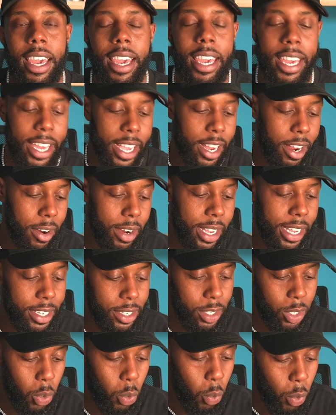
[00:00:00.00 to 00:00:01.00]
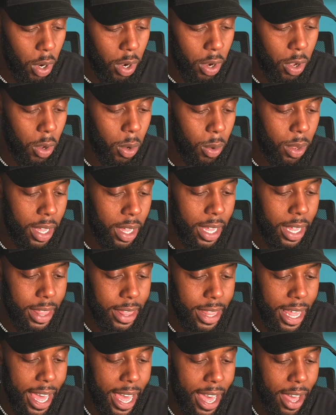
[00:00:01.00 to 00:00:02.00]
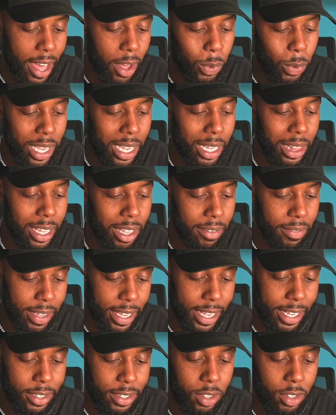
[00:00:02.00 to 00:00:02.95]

Here is the world that we live in.